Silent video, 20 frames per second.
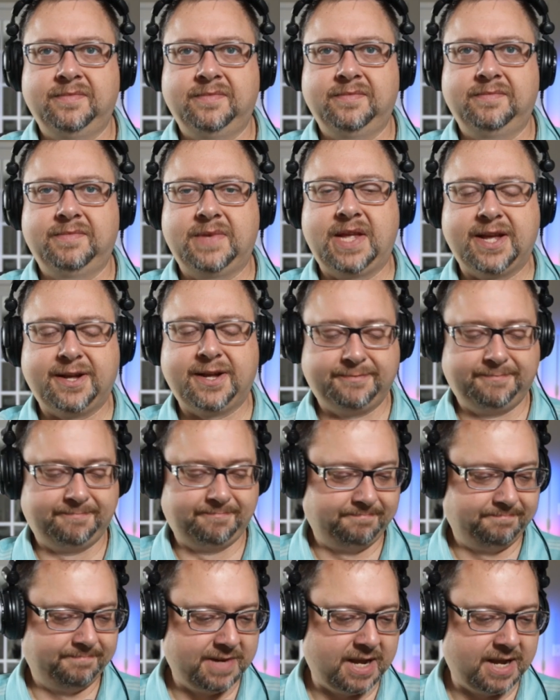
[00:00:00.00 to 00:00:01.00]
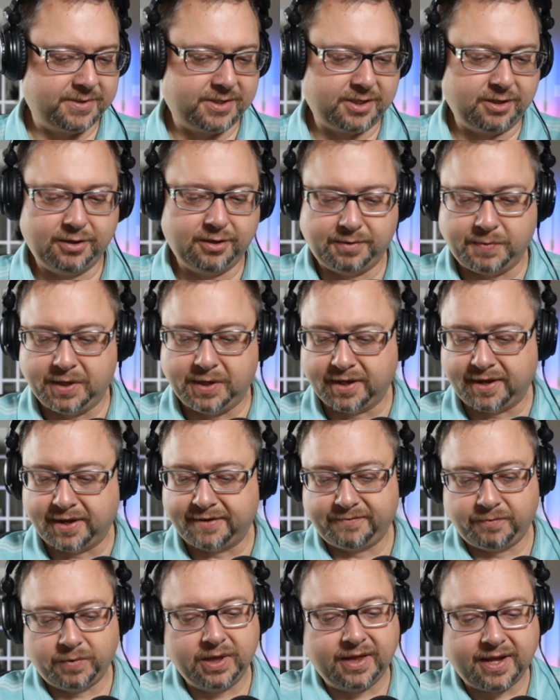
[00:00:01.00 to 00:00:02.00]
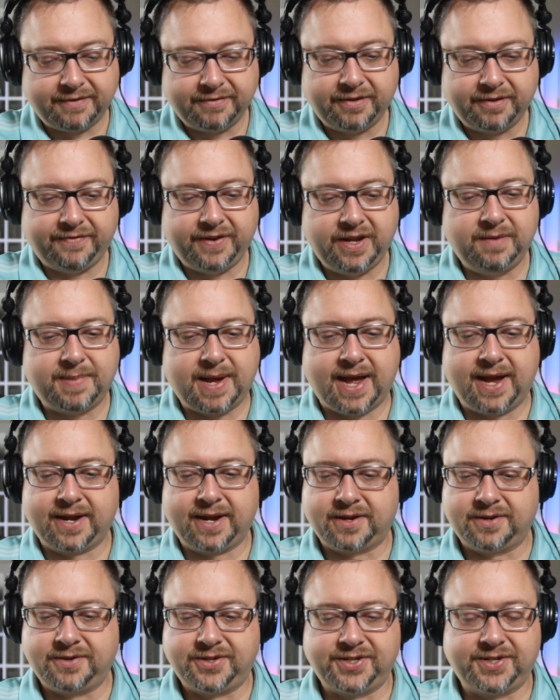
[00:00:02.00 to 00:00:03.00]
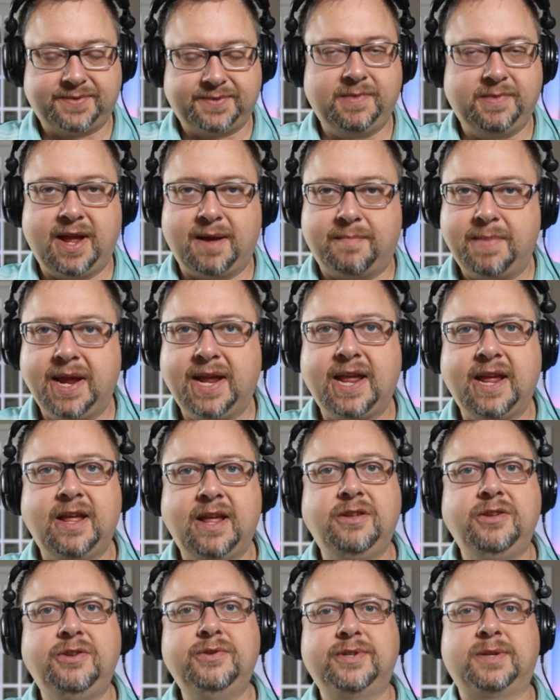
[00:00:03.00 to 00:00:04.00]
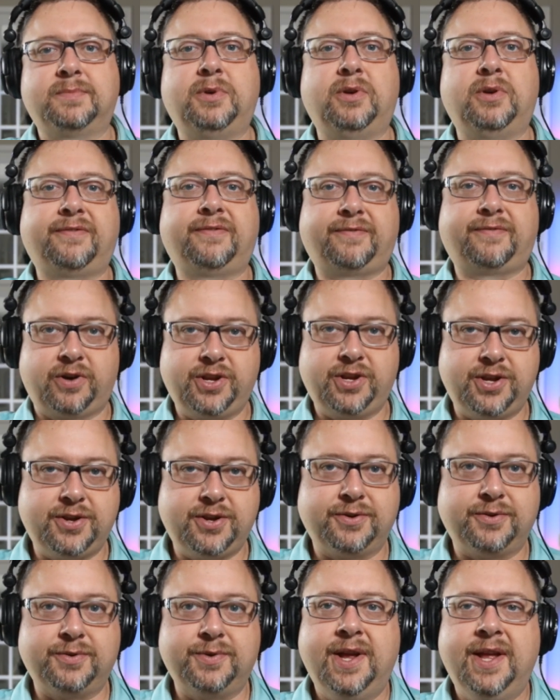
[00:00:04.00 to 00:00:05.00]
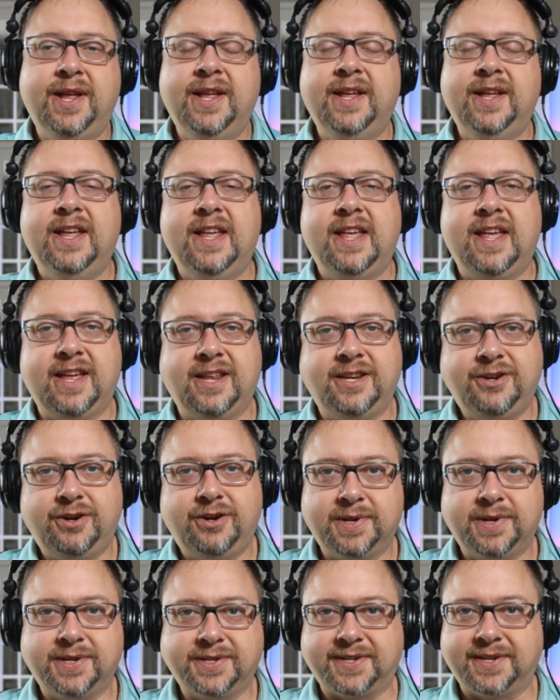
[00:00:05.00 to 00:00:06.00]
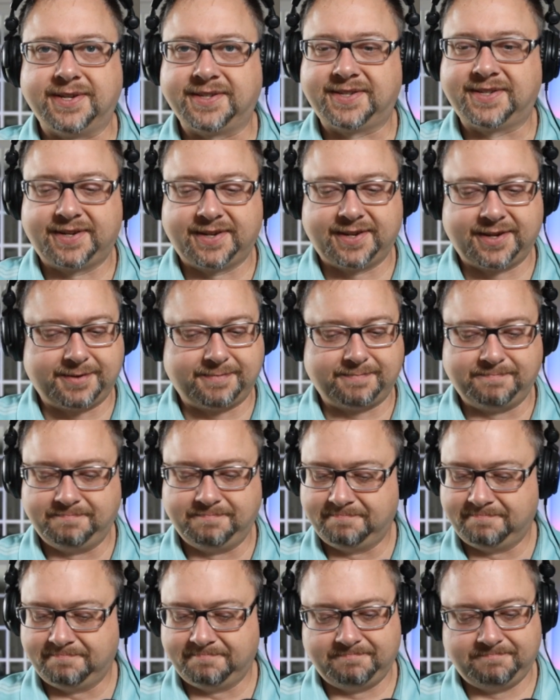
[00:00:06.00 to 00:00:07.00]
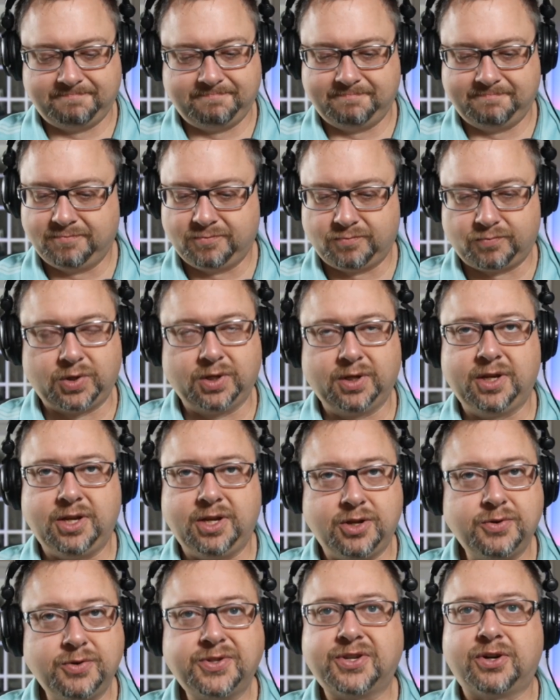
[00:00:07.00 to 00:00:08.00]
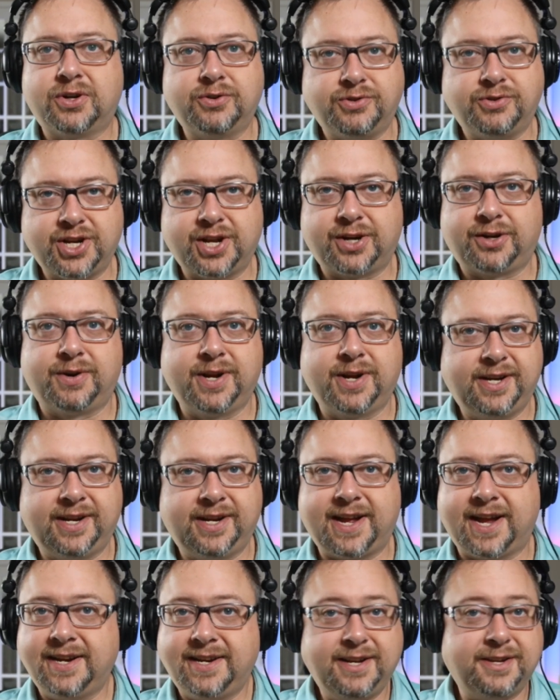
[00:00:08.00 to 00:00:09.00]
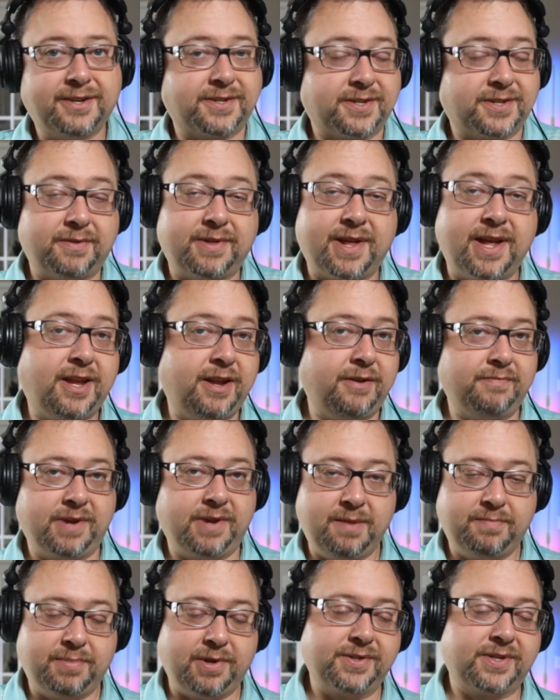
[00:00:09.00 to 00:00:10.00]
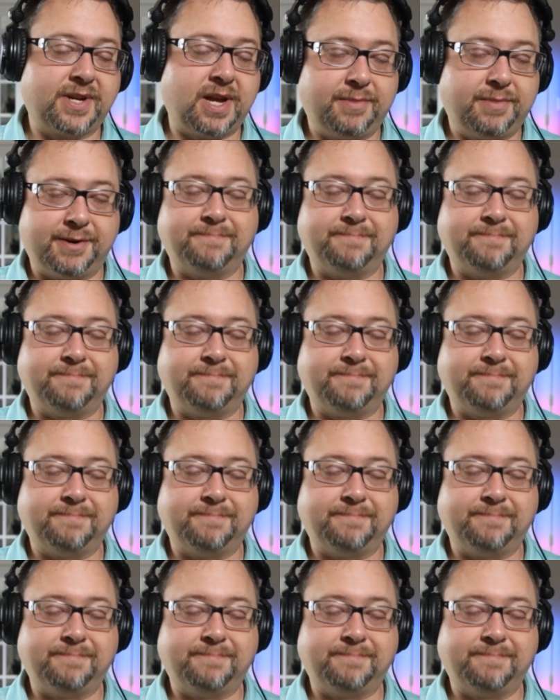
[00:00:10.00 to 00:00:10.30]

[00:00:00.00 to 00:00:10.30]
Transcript: Yeah, absolutely. We love the feedback and just, making it usable for you and your business. Really user generated ideas. So thank you. Keep those coming.